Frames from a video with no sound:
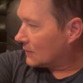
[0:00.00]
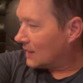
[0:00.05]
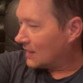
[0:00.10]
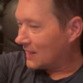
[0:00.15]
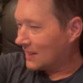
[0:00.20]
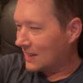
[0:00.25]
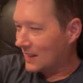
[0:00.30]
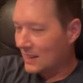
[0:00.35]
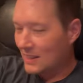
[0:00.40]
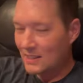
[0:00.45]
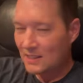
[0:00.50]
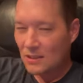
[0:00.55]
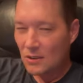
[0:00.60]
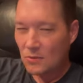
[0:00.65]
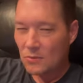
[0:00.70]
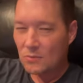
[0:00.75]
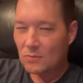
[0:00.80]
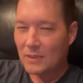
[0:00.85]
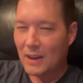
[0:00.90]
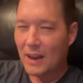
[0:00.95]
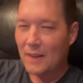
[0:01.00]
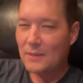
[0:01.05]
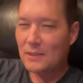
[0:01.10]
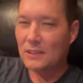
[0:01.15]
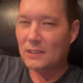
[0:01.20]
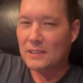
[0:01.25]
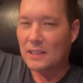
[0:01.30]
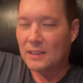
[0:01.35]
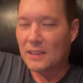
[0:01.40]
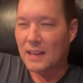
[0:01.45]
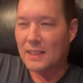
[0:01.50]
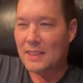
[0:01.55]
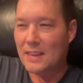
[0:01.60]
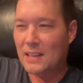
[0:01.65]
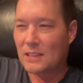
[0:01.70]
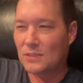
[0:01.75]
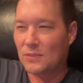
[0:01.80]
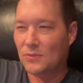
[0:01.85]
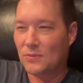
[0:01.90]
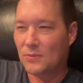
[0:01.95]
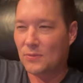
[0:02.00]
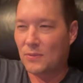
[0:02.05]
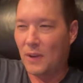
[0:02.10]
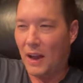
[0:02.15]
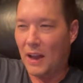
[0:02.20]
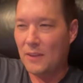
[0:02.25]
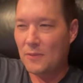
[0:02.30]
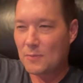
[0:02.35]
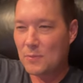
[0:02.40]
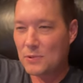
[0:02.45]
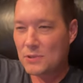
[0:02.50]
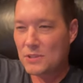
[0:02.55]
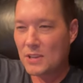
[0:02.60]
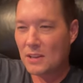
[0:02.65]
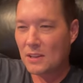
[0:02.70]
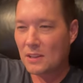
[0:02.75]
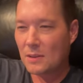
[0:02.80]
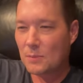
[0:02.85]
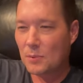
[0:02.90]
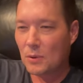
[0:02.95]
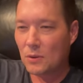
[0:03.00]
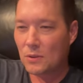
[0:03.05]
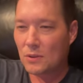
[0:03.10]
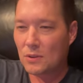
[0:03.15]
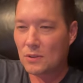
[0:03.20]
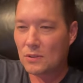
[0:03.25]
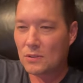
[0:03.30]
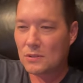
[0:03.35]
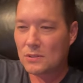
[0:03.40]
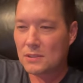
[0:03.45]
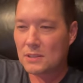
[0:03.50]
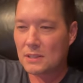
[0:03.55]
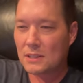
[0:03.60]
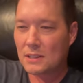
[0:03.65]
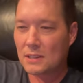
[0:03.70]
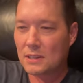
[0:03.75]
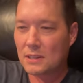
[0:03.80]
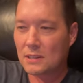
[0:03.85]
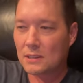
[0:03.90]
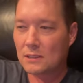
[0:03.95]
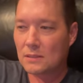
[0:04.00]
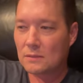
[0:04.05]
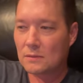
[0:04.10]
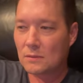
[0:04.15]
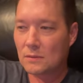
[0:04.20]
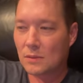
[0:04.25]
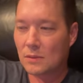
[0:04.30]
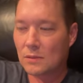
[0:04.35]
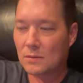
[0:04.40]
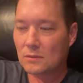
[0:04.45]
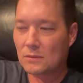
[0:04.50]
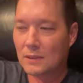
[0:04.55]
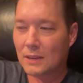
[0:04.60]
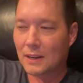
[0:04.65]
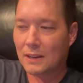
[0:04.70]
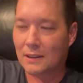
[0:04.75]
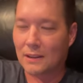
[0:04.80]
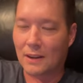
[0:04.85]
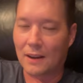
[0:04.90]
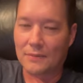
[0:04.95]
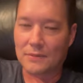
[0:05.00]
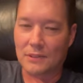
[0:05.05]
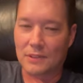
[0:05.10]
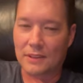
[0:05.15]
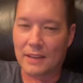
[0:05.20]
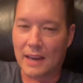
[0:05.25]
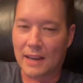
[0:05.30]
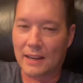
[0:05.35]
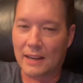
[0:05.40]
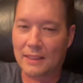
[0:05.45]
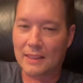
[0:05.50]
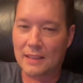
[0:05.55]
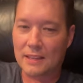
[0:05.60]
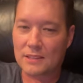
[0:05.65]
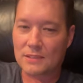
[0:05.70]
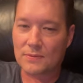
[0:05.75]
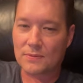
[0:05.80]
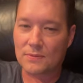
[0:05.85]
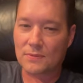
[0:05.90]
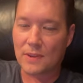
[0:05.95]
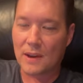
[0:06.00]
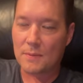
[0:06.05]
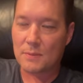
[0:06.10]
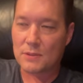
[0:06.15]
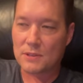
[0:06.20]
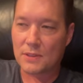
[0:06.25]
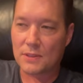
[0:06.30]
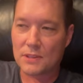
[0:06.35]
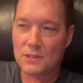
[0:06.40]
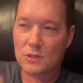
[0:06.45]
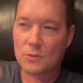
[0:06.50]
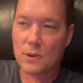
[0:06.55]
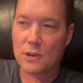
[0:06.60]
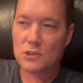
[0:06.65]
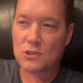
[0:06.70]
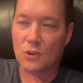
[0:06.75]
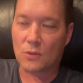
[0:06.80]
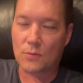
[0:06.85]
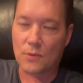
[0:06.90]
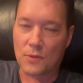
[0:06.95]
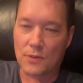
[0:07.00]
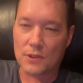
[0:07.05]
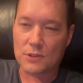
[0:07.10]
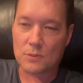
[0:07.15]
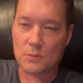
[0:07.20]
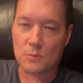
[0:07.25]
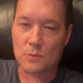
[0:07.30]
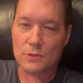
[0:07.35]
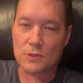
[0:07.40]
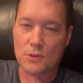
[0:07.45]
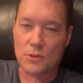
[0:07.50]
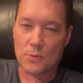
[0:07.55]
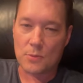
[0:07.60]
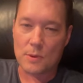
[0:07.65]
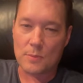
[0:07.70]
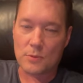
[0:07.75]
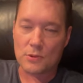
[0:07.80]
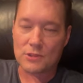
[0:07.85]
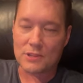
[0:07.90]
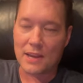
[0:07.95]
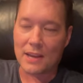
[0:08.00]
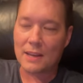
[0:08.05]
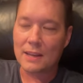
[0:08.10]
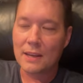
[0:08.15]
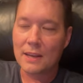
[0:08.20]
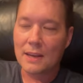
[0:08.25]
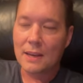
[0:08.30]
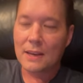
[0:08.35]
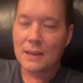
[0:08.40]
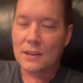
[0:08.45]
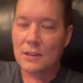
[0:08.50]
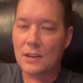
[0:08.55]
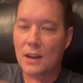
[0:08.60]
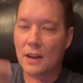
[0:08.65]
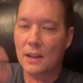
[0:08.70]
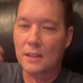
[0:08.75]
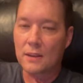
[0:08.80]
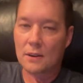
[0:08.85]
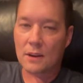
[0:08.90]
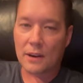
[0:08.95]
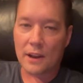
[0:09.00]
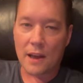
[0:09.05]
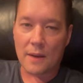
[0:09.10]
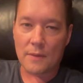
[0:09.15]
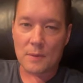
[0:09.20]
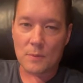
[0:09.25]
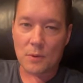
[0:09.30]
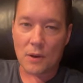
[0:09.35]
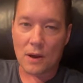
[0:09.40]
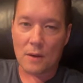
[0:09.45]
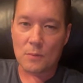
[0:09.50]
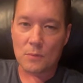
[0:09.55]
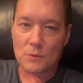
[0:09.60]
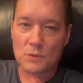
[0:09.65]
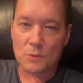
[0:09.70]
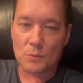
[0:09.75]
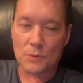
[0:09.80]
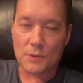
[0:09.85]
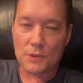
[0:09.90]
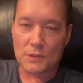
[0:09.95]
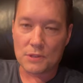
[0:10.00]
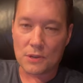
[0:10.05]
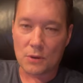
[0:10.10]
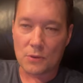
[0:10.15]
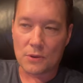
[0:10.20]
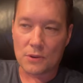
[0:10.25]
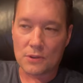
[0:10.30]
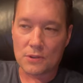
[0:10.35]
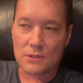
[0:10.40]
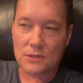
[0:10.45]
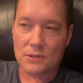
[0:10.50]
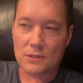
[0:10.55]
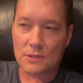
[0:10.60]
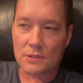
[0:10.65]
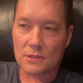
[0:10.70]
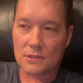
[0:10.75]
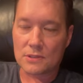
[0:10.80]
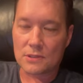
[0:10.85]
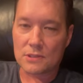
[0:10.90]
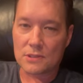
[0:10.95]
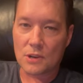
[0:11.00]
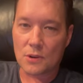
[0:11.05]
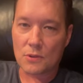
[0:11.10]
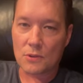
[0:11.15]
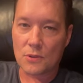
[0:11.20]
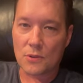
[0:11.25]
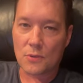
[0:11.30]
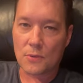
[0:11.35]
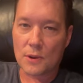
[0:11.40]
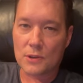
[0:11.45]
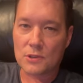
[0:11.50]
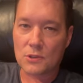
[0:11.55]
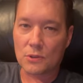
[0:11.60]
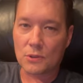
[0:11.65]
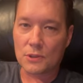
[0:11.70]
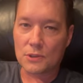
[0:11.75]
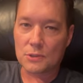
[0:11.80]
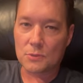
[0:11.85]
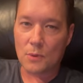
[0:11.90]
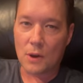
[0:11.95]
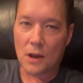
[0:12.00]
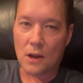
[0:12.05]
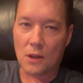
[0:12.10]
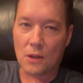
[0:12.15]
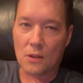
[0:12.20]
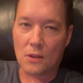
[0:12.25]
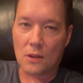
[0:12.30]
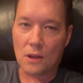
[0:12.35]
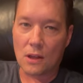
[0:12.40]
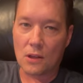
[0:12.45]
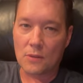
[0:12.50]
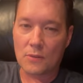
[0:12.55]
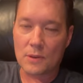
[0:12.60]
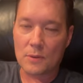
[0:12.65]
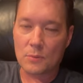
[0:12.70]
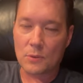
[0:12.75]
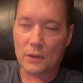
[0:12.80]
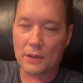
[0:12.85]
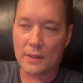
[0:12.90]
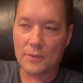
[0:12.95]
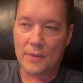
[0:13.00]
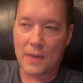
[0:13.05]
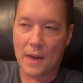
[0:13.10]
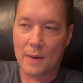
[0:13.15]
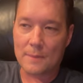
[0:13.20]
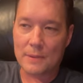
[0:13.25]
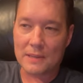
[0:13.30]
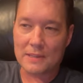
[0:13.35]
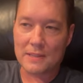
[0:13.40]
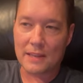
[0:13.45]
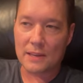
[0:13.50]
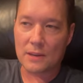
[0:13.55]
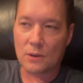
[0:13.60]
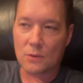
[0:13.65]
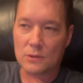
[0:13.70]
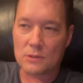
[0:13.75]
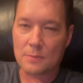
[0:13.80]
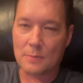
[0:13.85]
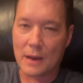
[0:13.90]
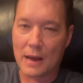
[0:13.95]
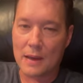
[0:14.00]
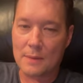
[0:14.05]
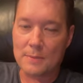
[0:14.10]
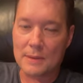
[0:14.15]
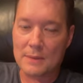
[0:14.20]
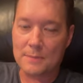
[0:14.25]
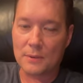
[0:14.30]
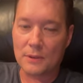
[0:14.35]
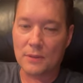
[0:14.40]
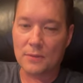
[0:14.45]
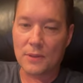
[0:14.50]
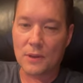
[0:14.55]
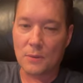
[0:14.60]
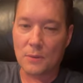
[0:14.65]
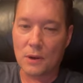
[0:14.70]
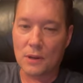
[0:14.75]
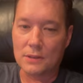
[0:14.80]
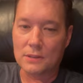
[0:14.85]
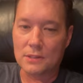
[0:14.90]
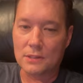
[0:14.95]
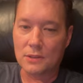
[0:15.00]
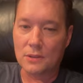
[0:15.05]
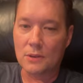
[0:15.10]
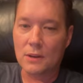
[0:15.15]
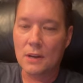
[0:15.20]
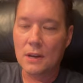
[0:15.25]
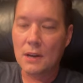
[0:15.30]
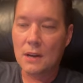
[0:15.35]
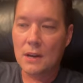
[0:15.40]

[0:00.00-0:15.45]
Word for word: I, I don't, I haven't looked at, I think it's 5% of the polls in, I don't know, I'll have to look at it. I think it's 5%. This threshold for this one was 3%. None of them are going to have the problems with the donors. There's a donor threshold as well. All of them will hit that because they can always buy people if they want to.